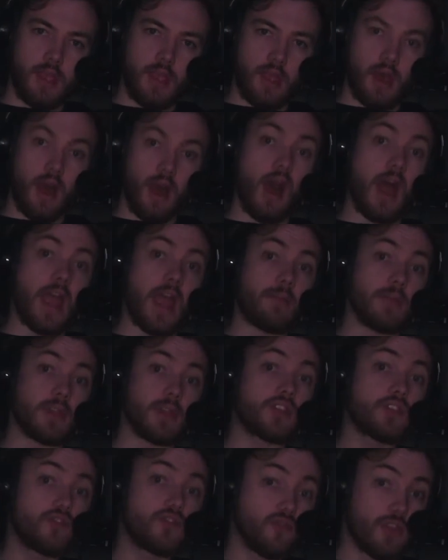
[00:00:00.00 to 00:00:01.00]
I am
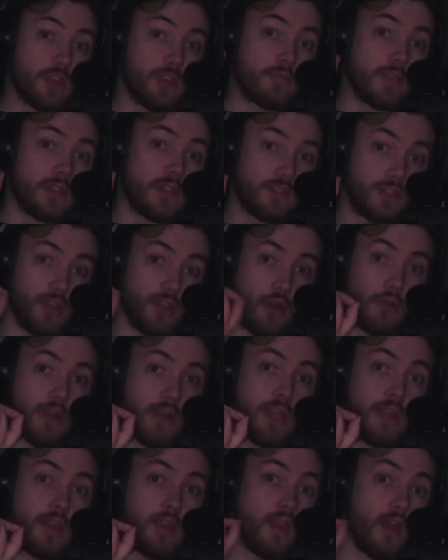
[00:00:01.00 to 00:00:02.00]
extremely
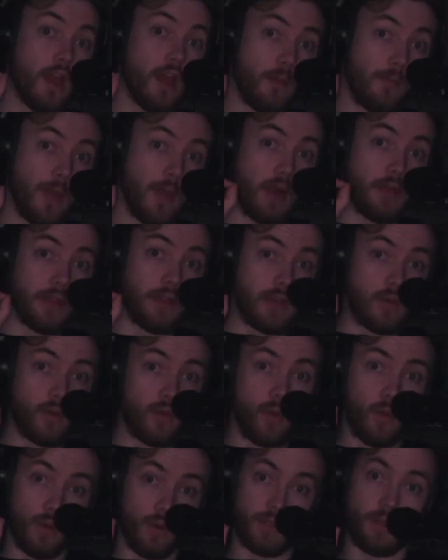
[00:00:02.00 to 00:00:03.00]
sorry about the
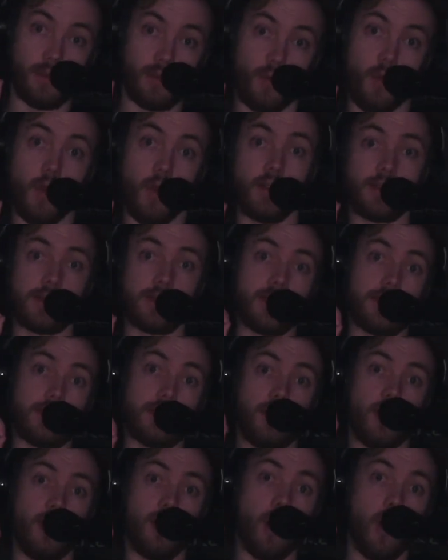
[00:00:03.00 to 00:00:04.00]
audio quality
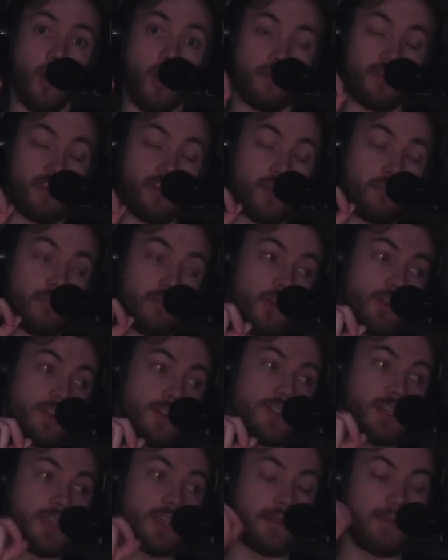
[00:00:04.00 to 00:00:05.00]
of the
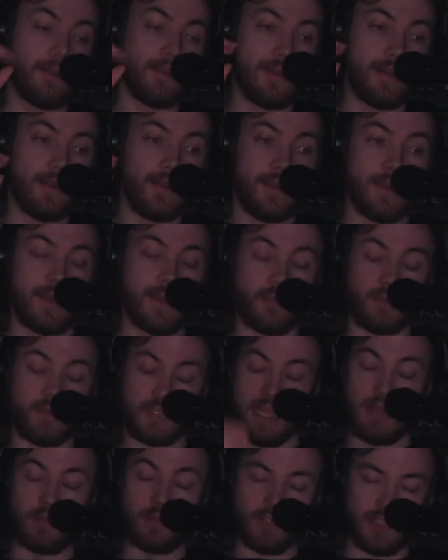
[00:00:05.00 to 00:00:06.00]
unboxing. It was
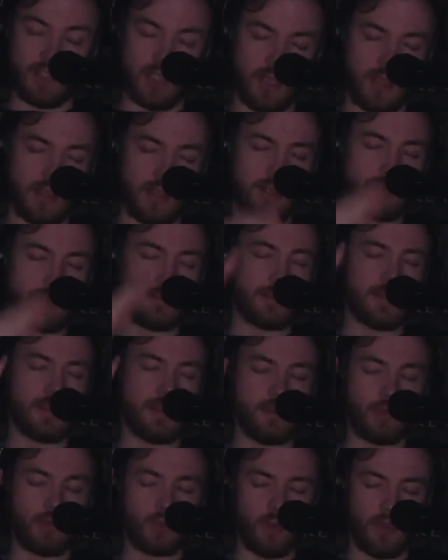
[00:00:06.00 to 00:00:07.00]
outside, it
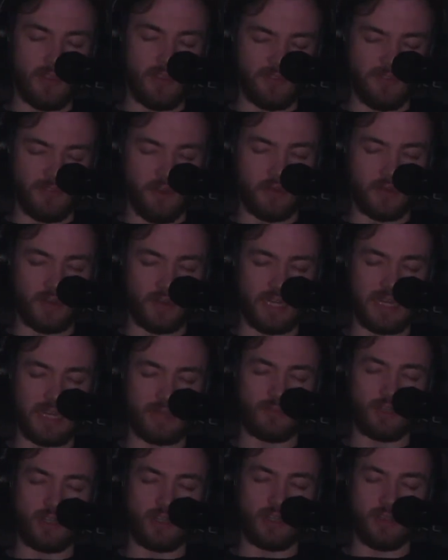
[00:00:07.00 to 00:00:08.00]
was with a phone
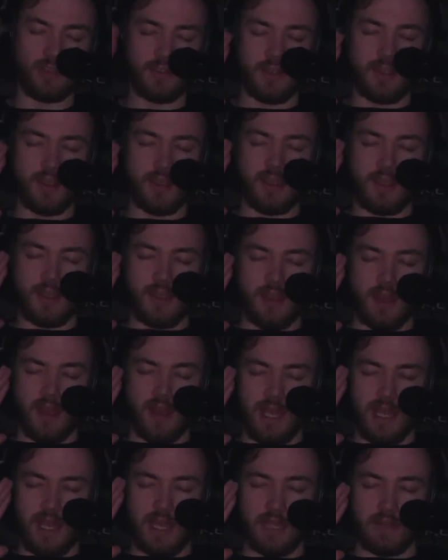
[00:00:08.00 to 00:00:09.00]
camera,
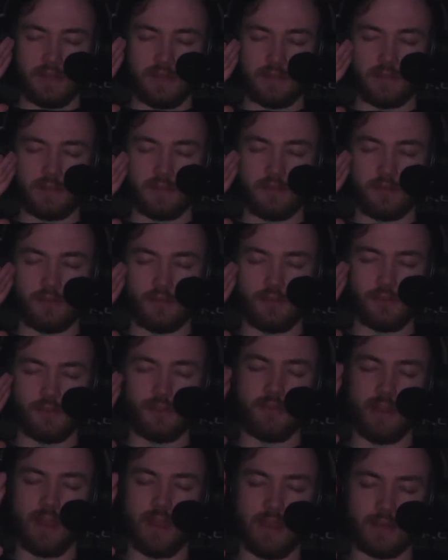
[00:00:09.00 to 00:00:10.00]
and
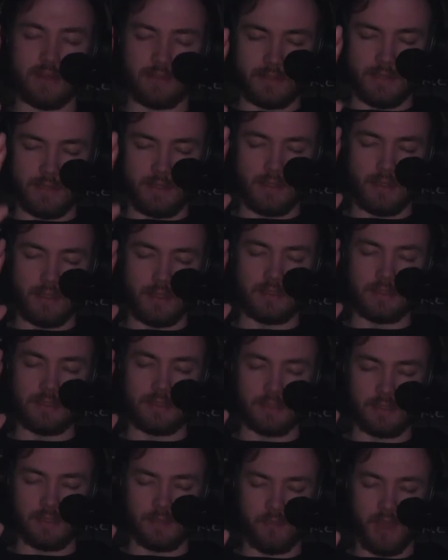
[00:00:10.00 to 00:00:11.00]
during editing I
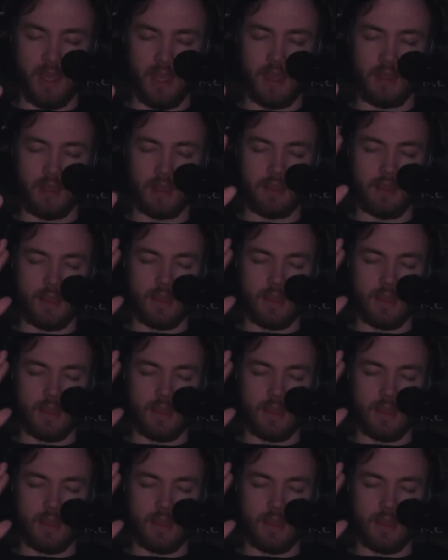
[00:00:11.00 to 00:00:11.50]
listened back.